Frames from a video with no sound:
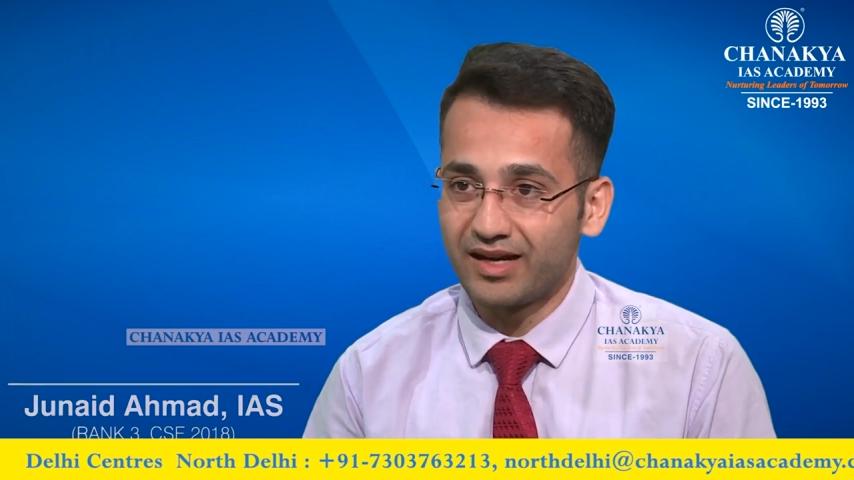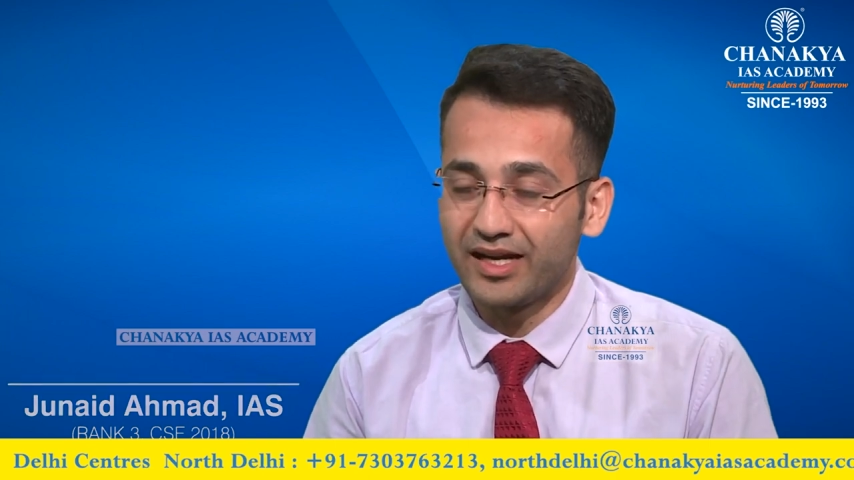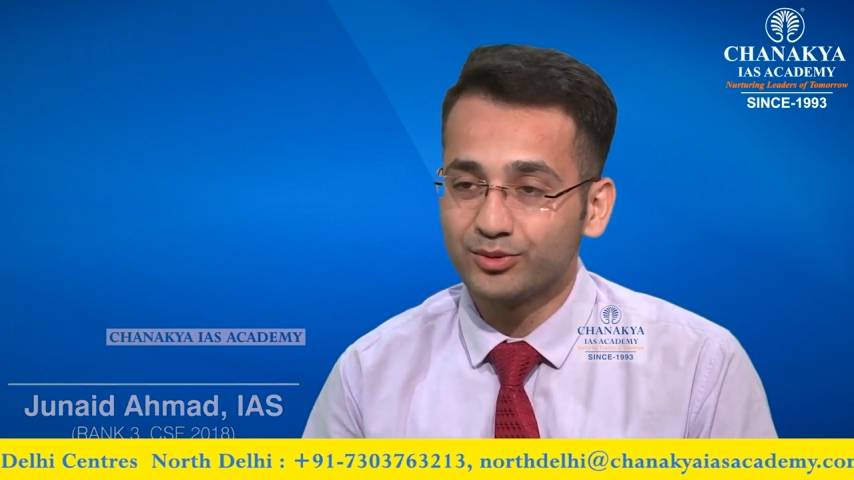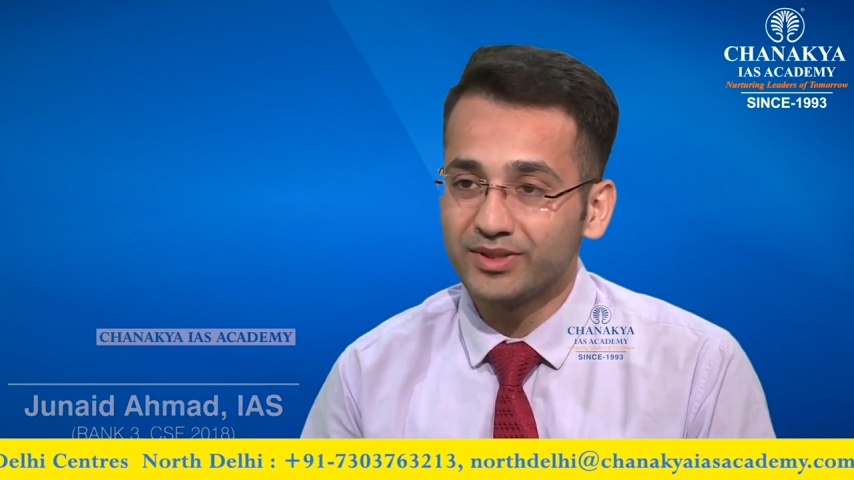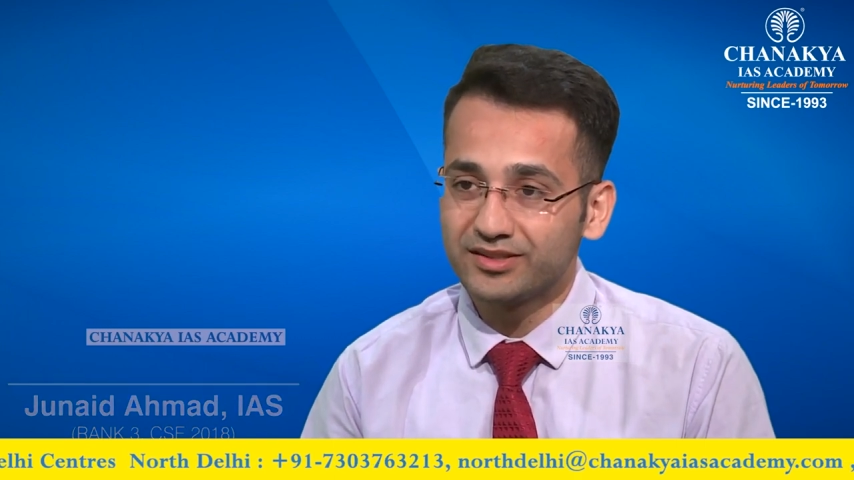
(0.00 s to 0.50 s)

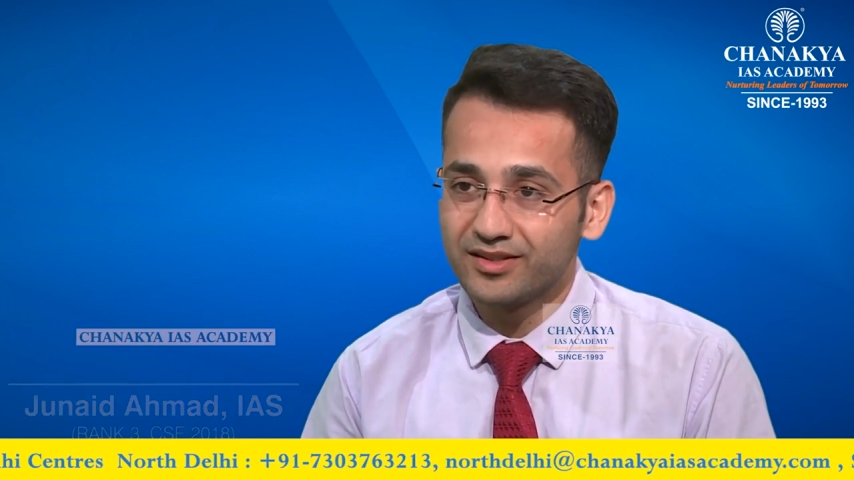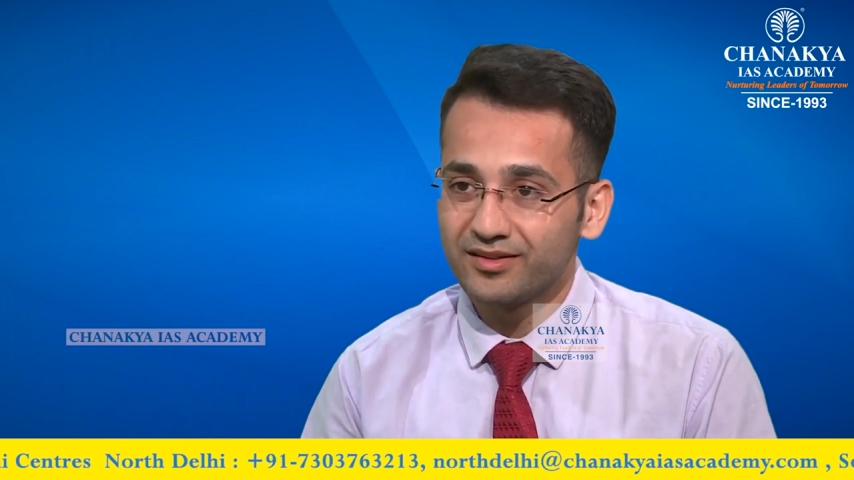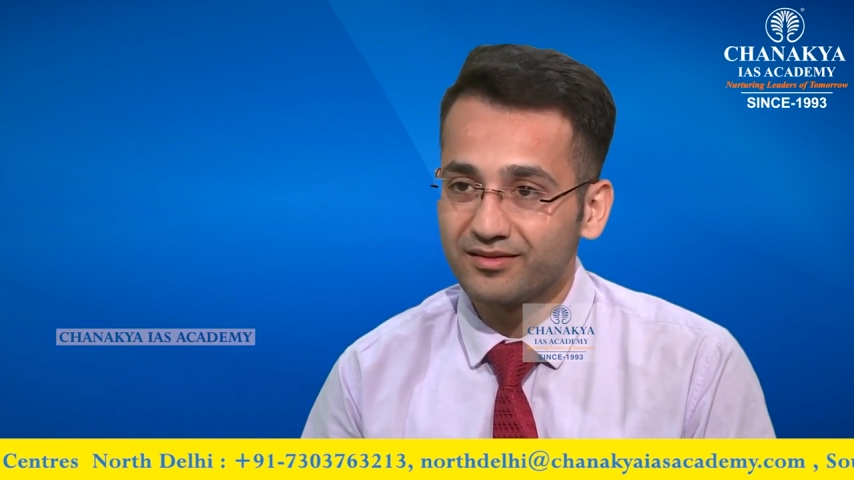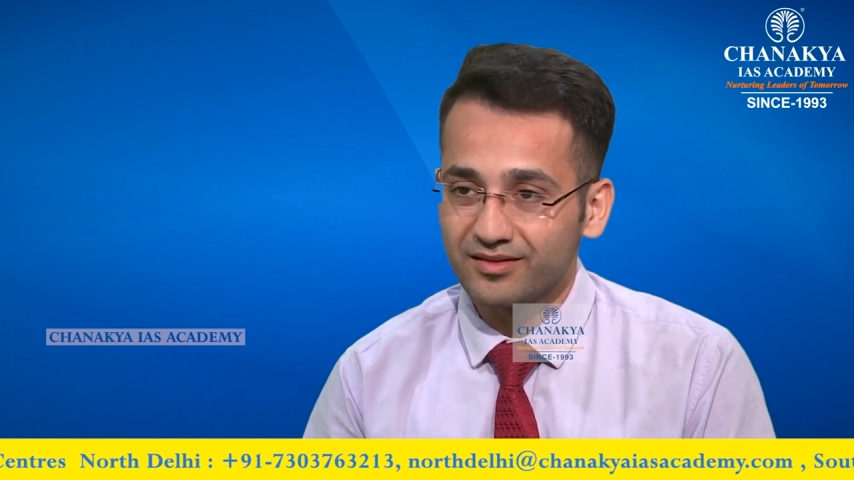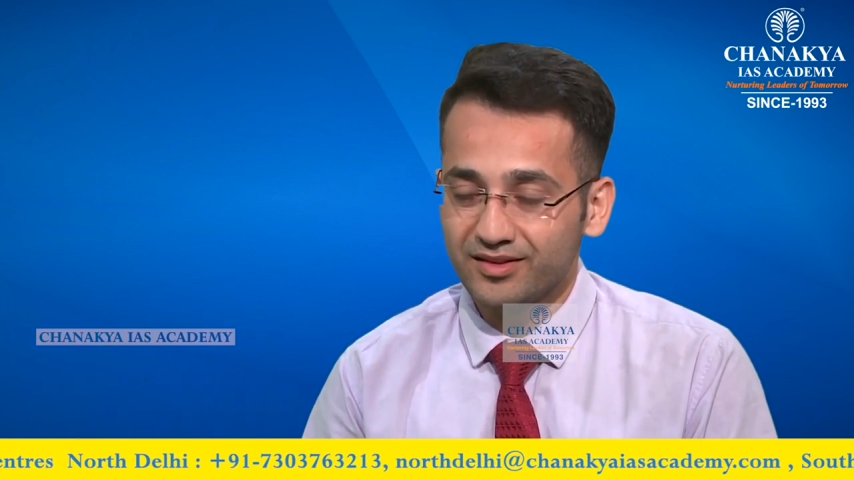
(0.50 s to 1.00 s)

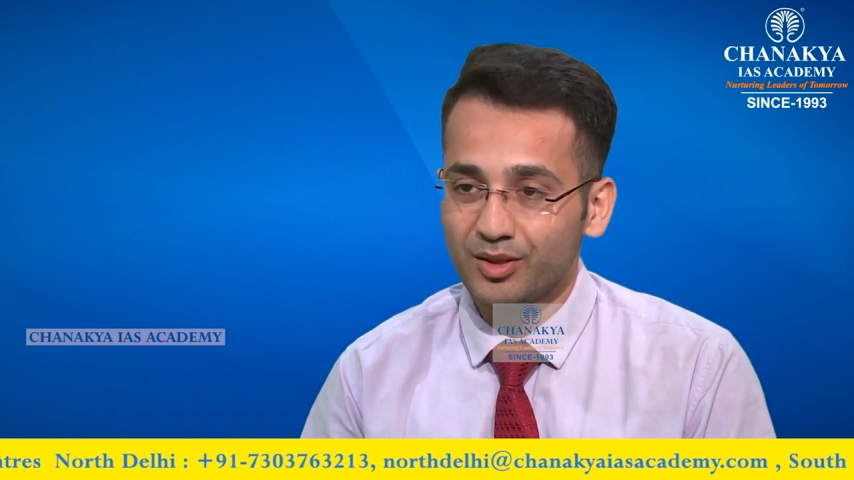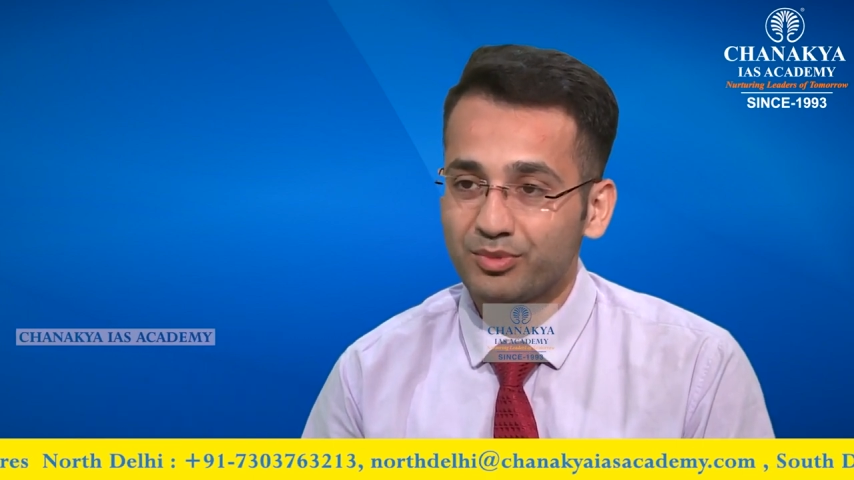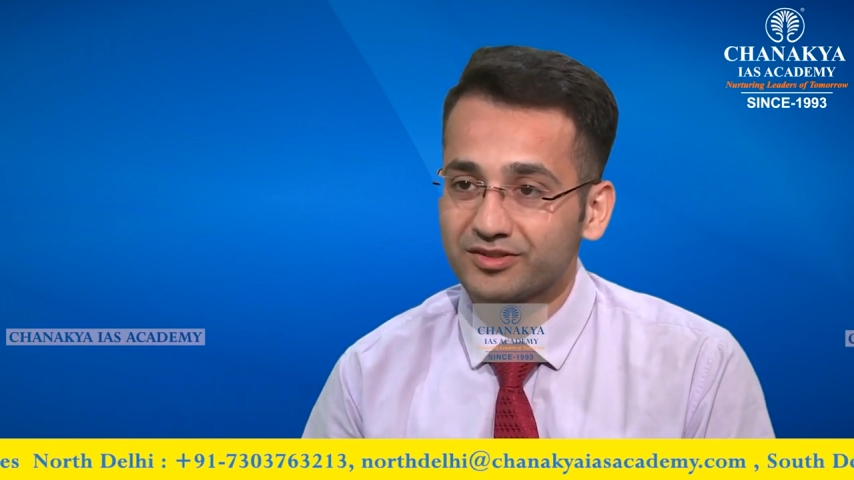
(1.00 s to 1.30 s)
Graduation, the